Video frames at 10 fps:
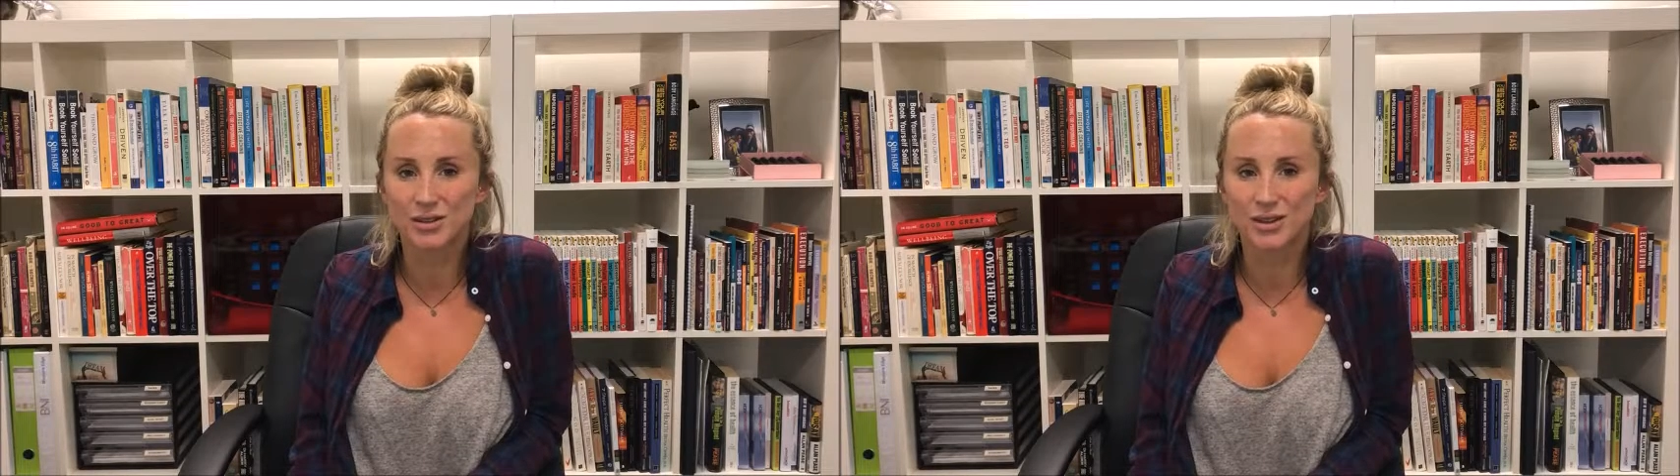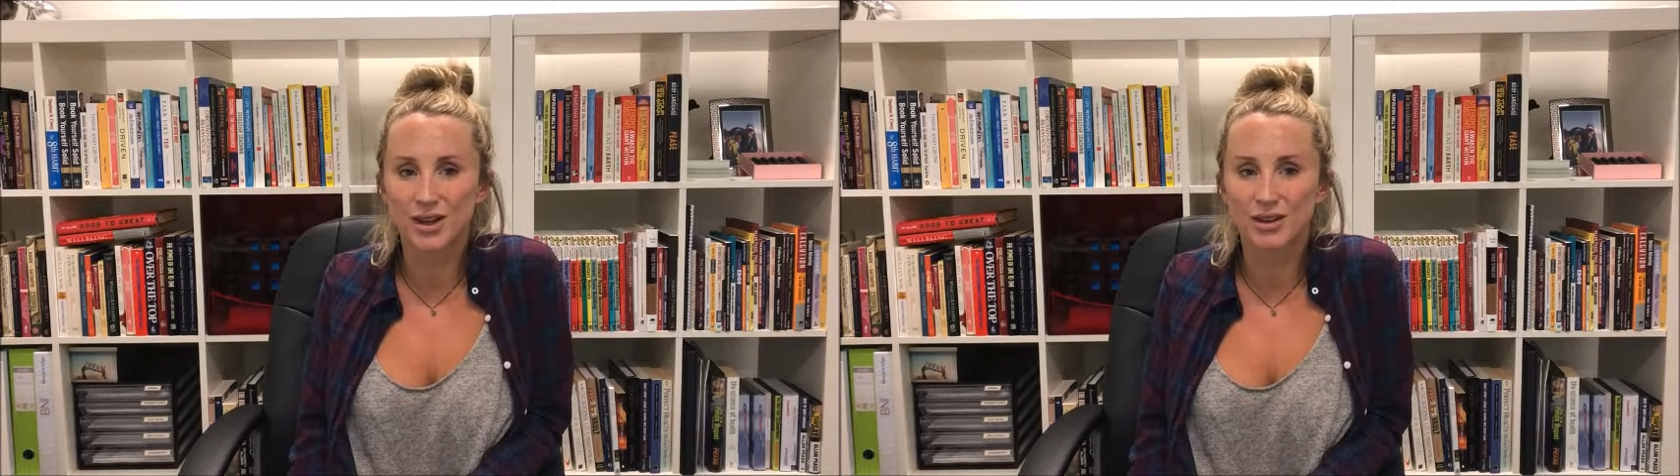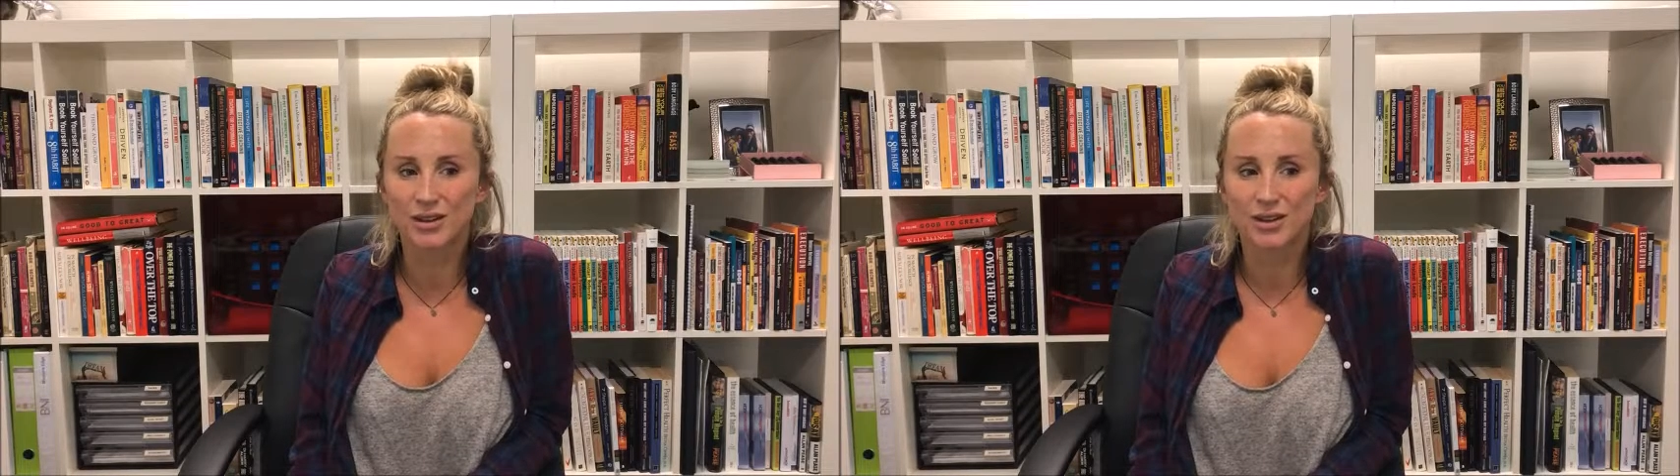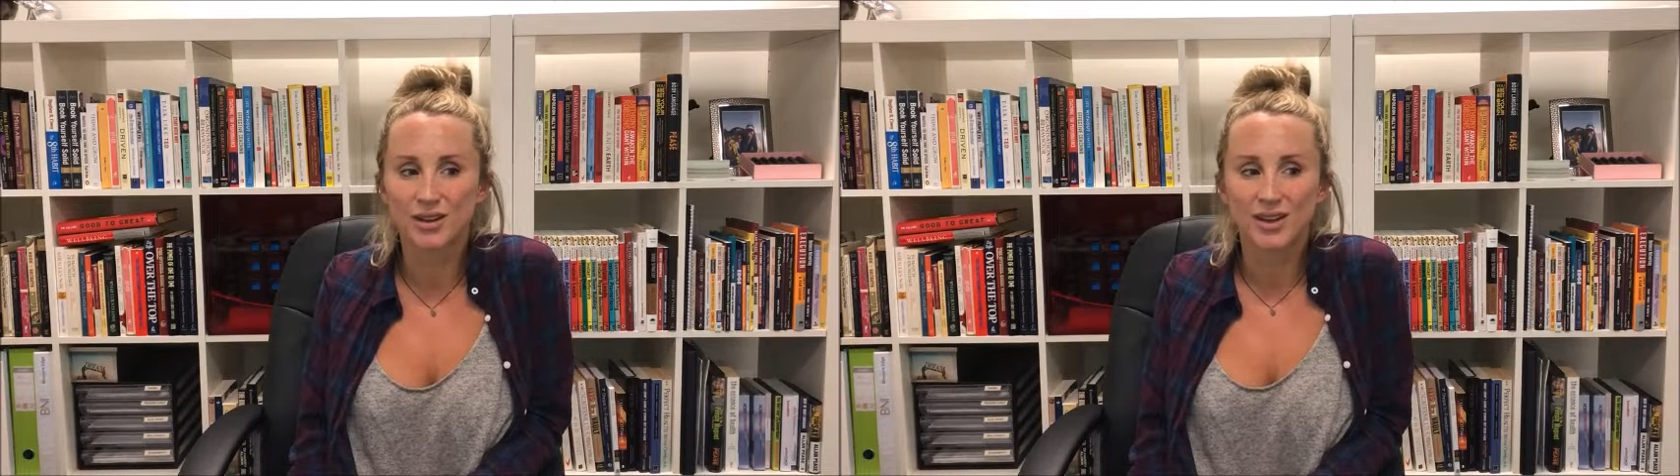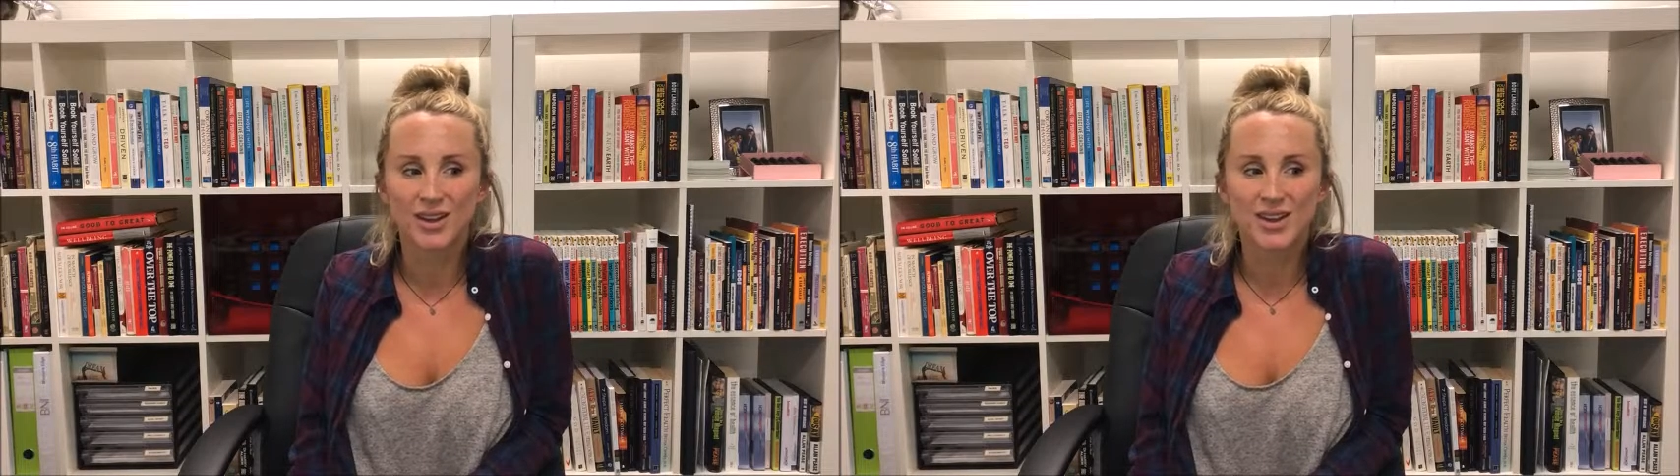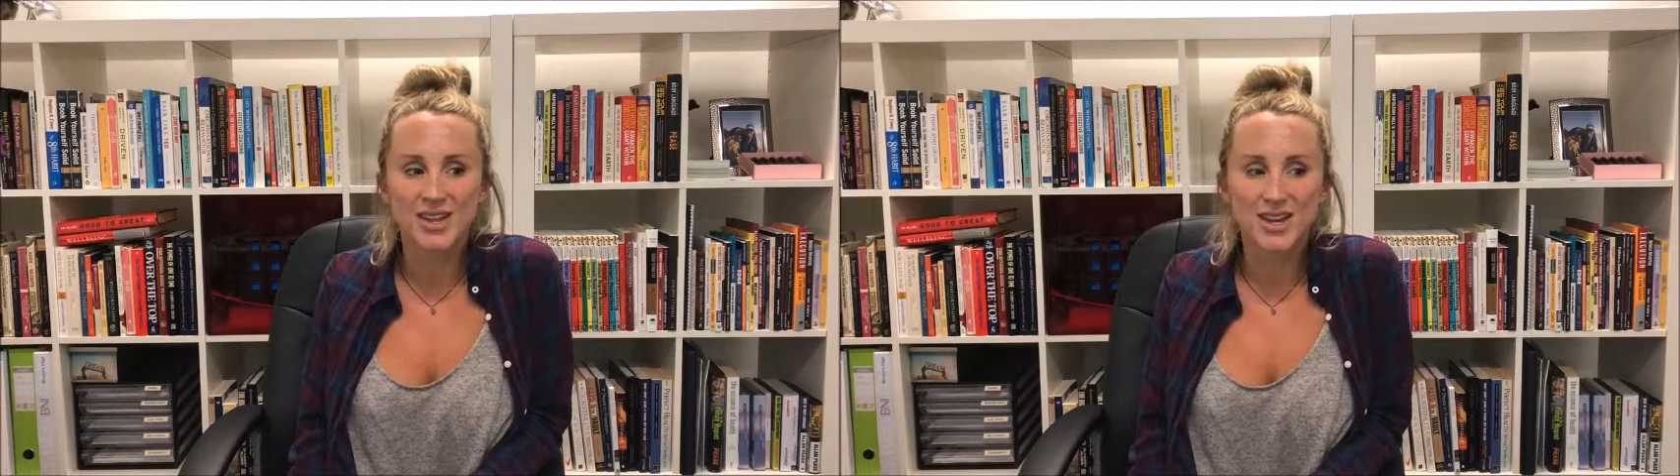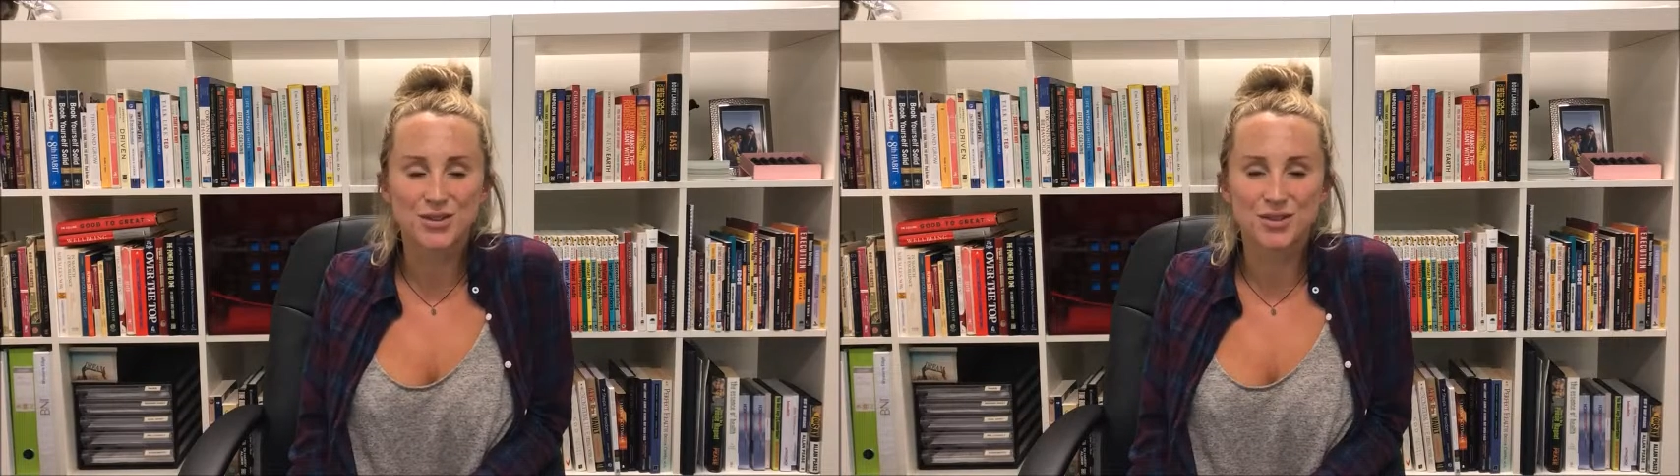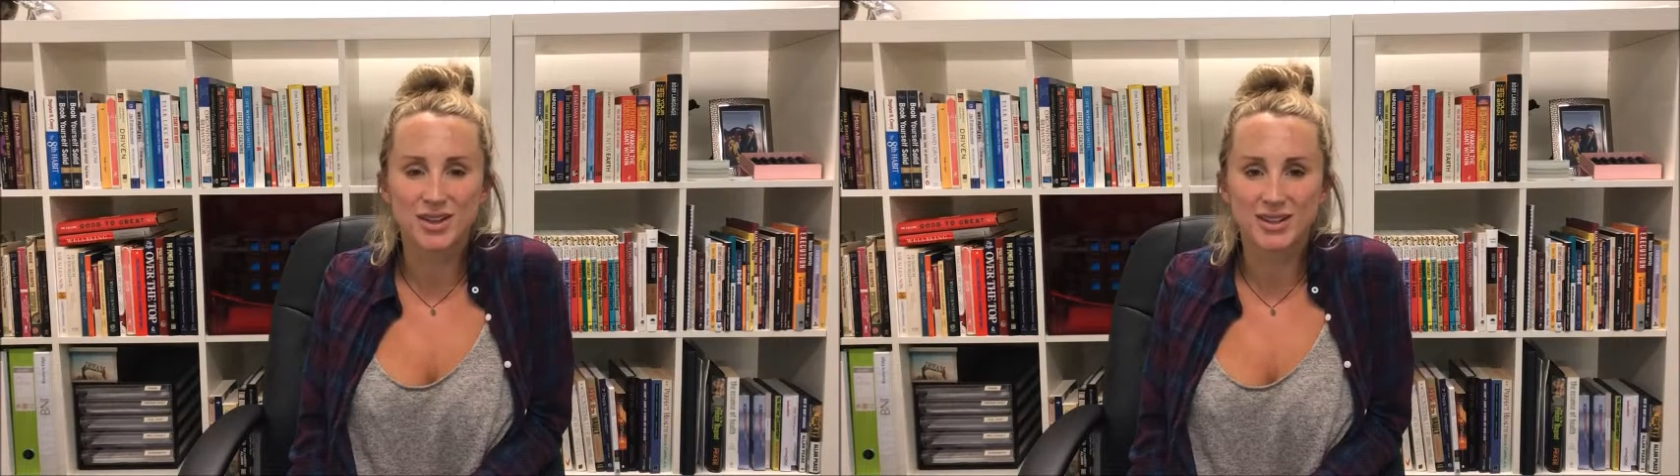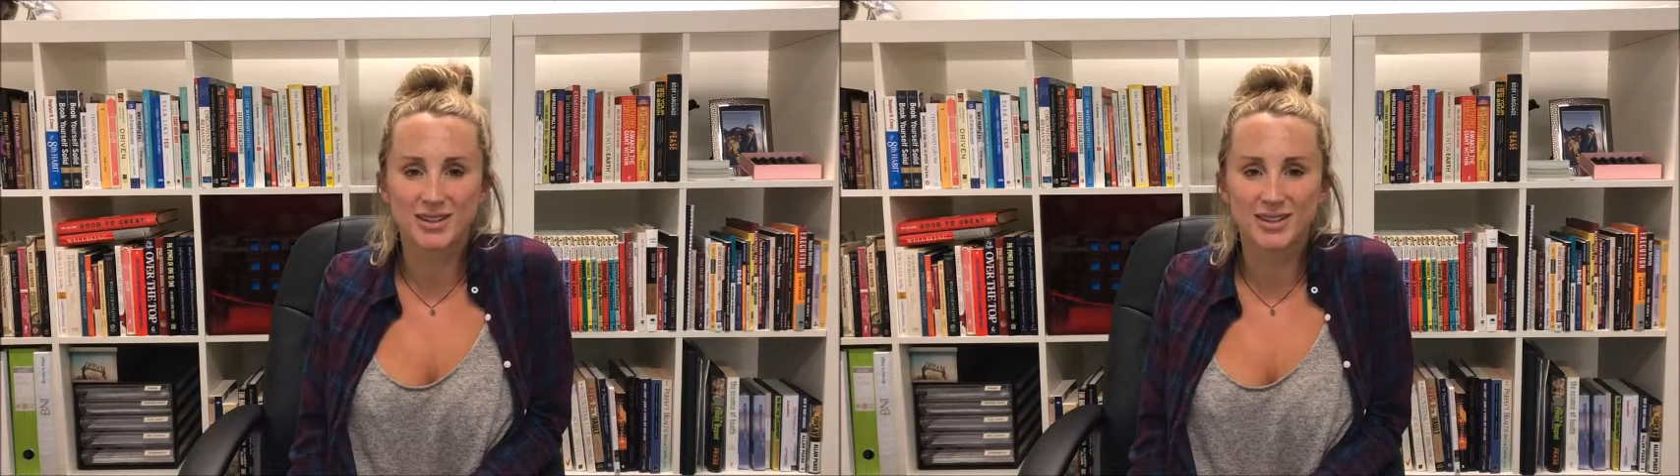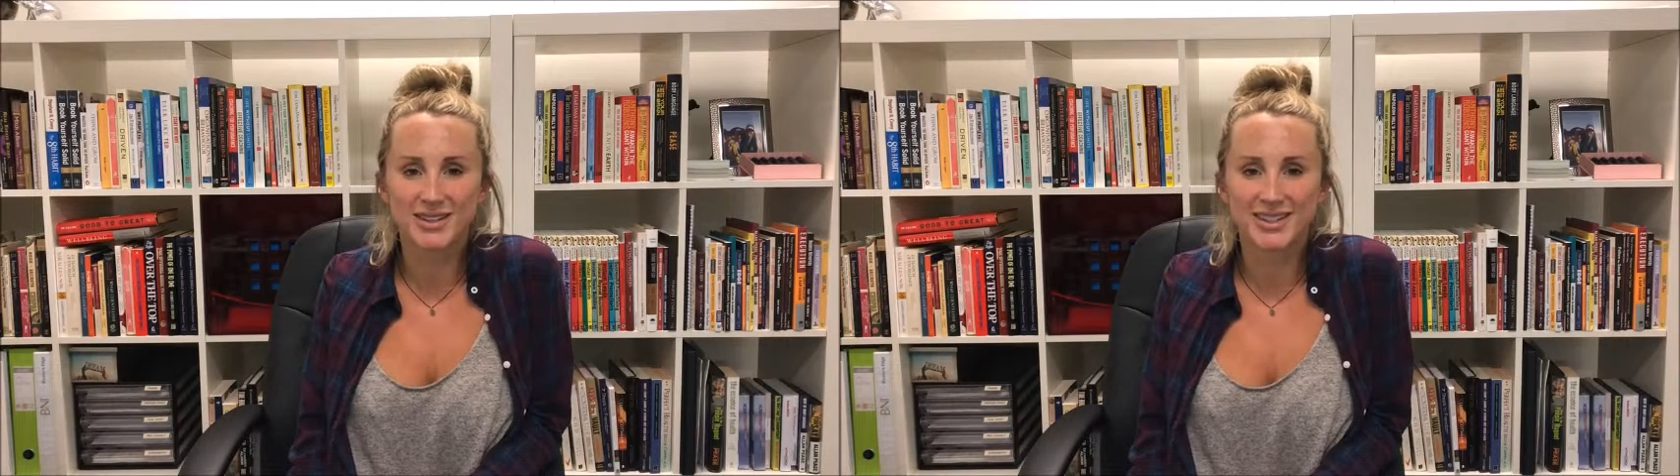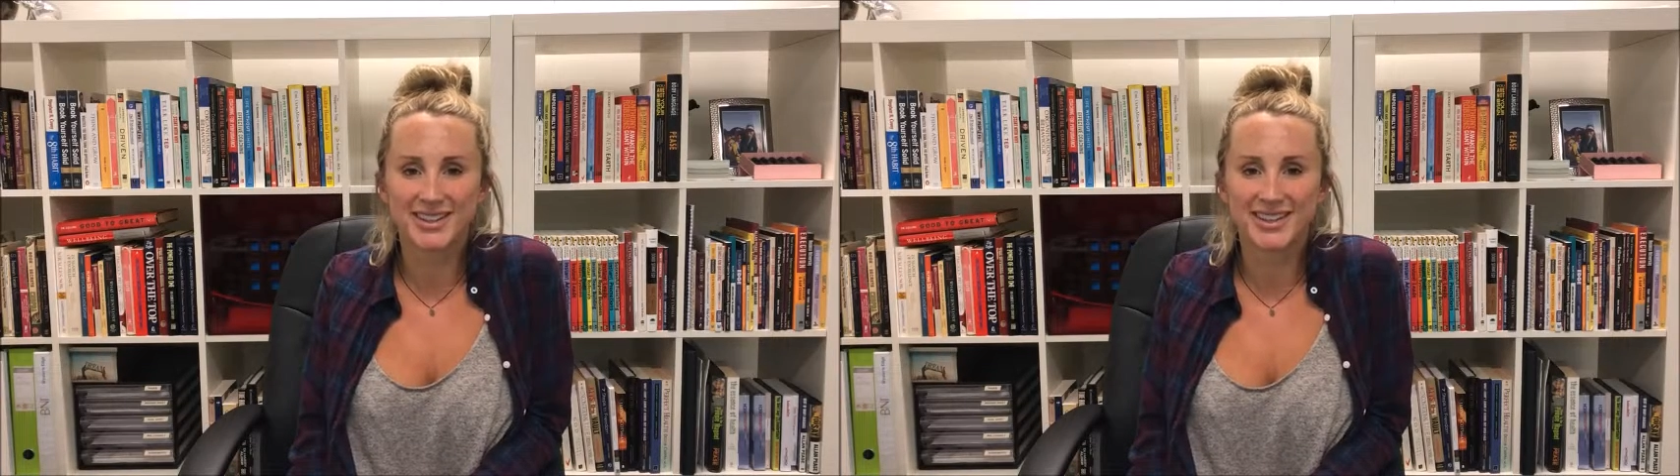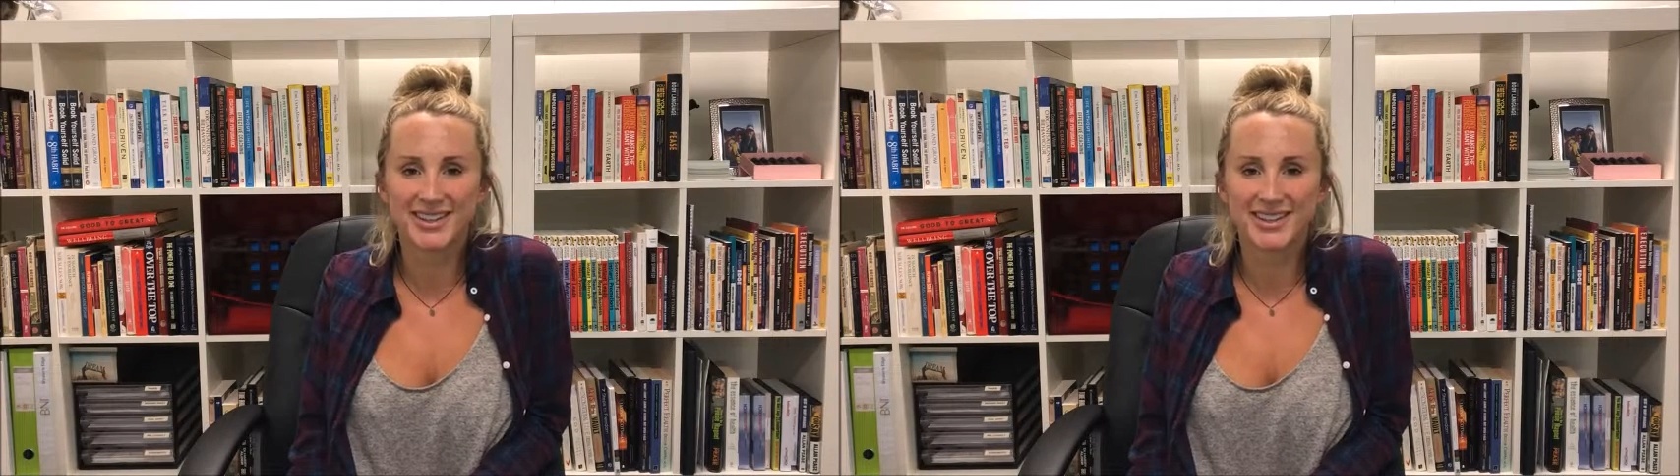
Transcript: So, yeah, it's really exciting.